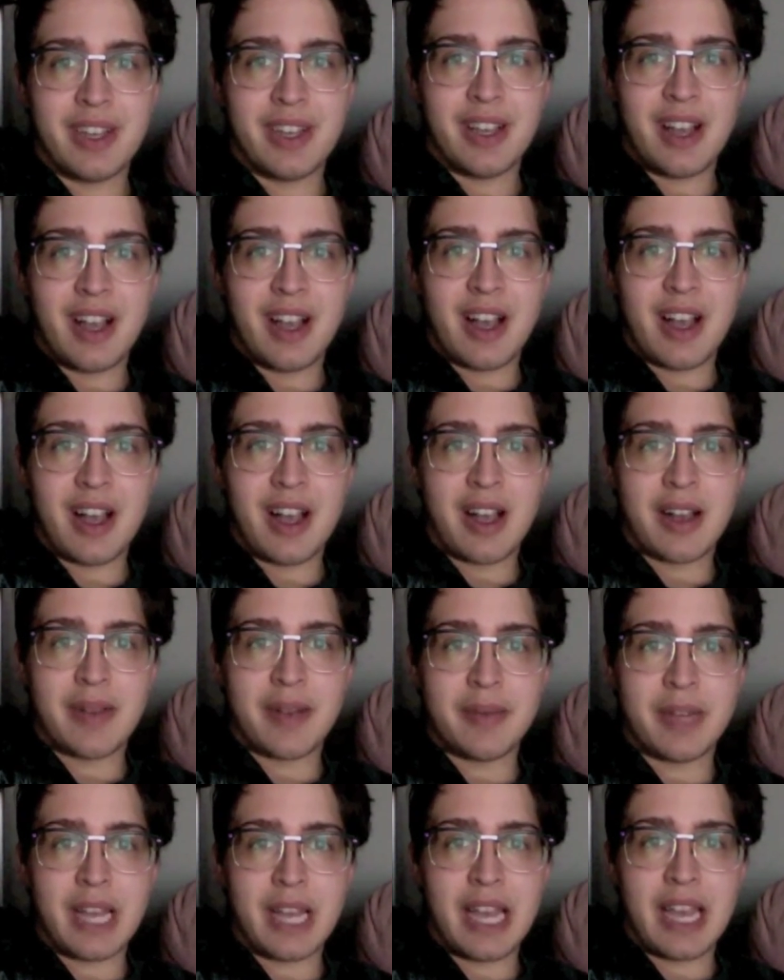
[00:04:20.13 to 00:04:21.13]

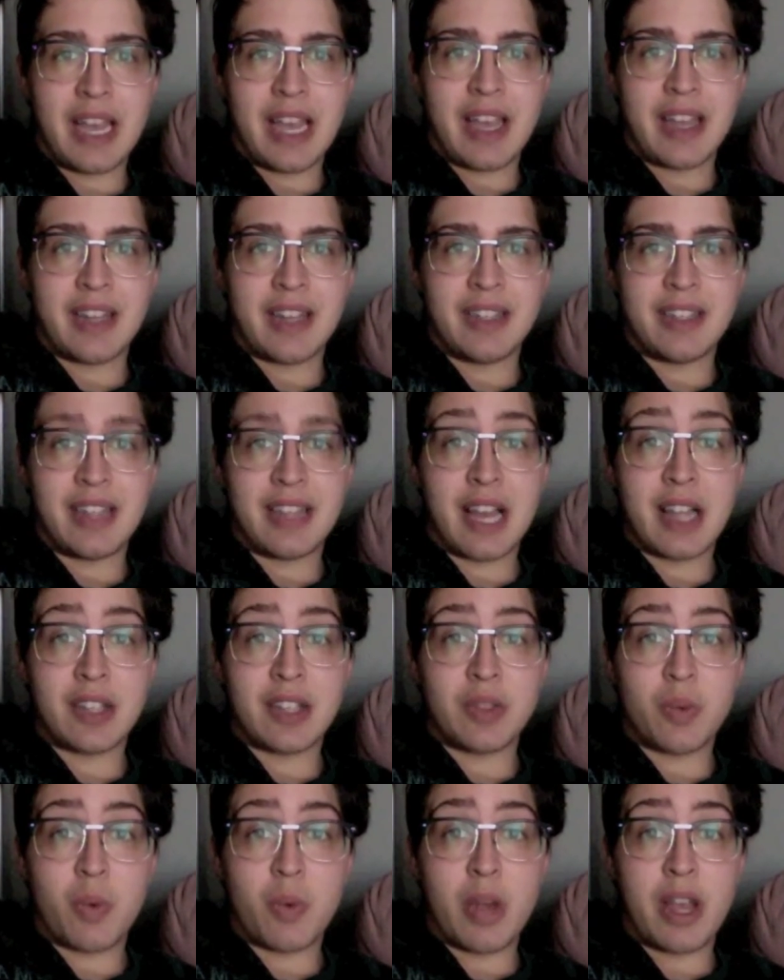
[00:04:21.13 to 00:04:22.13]
And
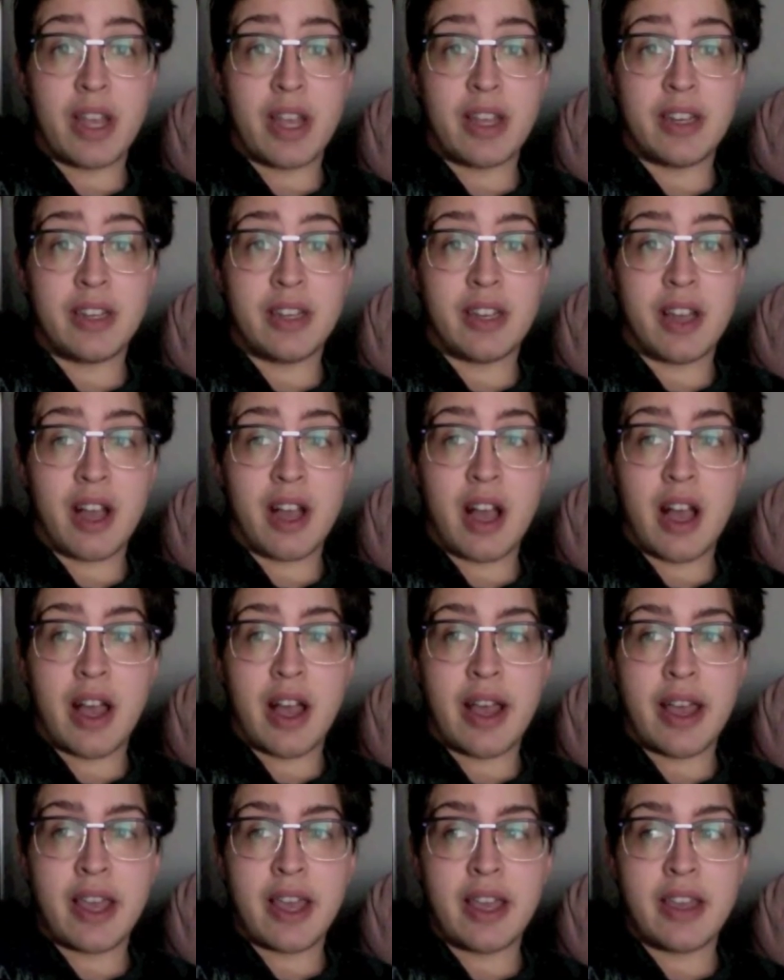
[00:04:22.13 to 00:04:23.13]
that's when
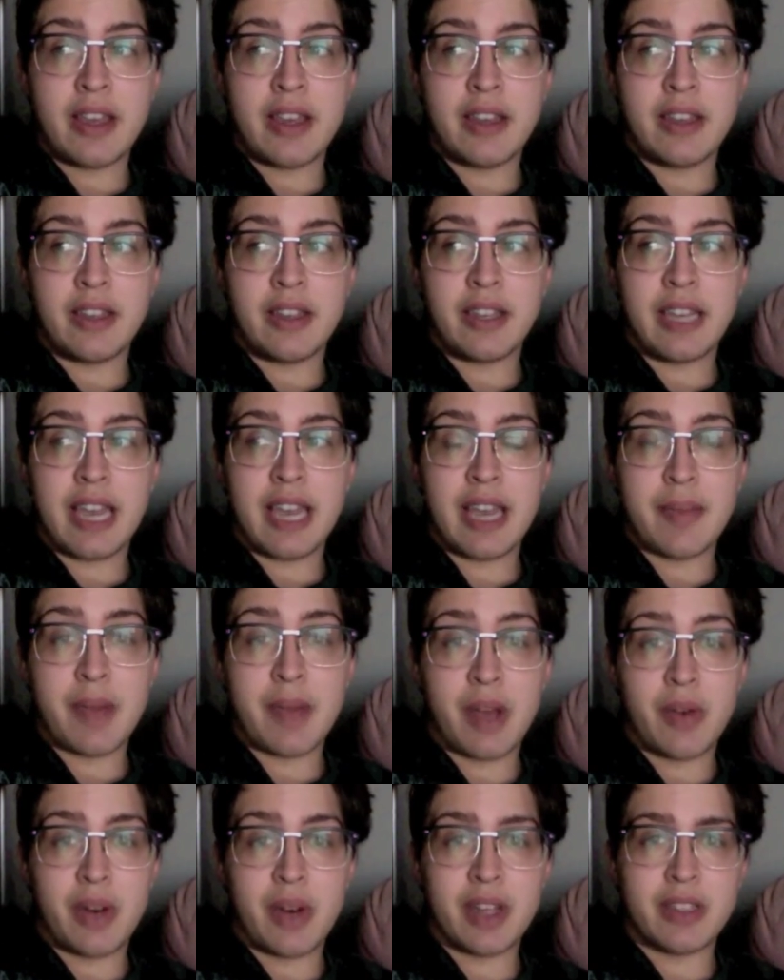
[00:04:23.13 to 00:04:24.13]
I came
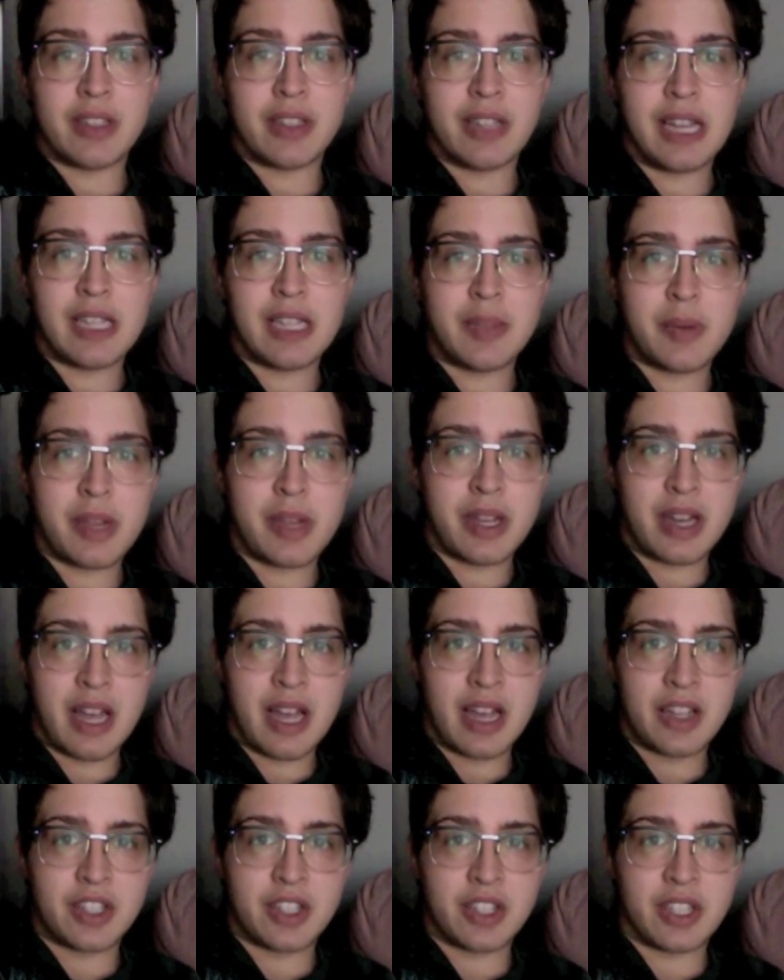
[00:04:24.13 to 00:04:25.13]
out as a lesbian,
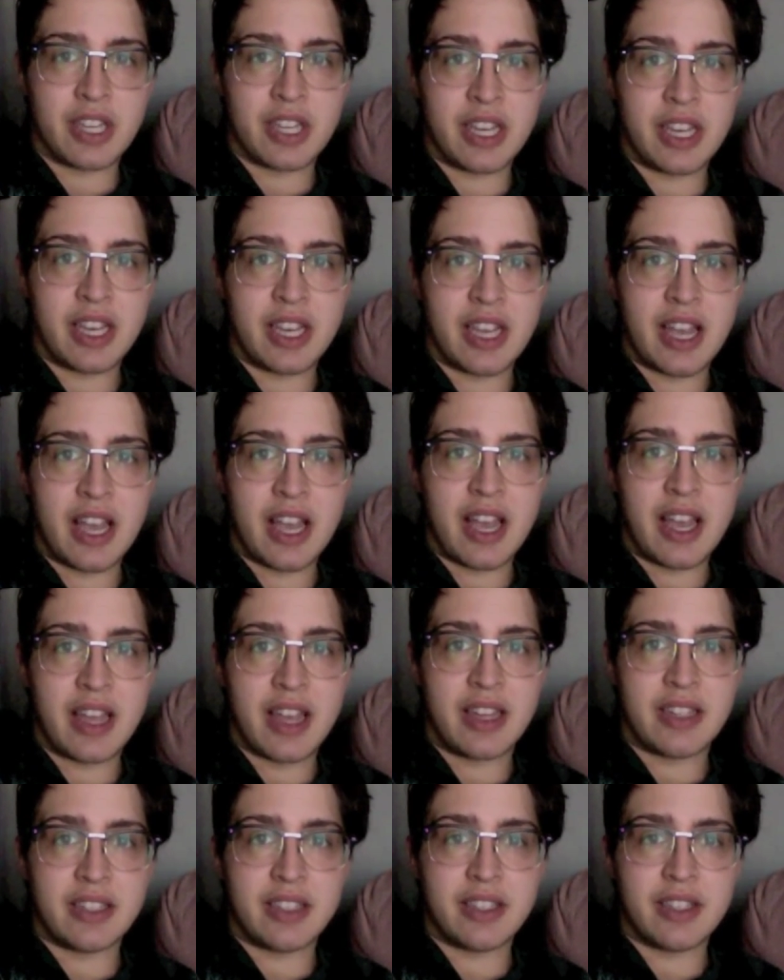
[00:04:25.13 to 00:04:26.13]
actually,
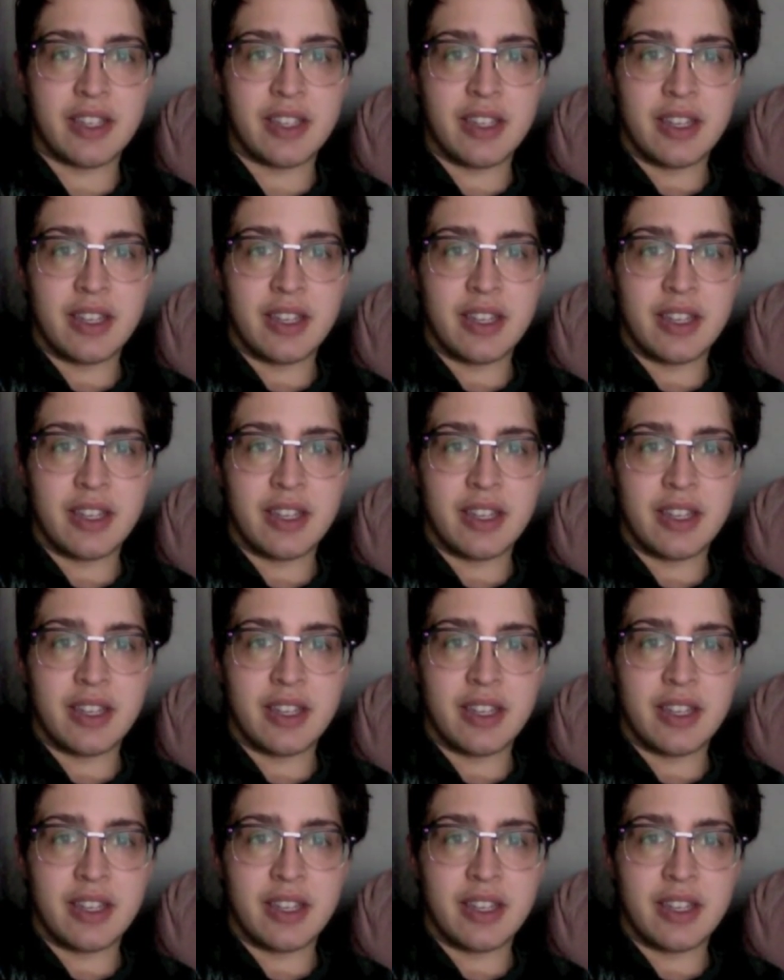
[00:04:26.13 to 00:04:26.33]
and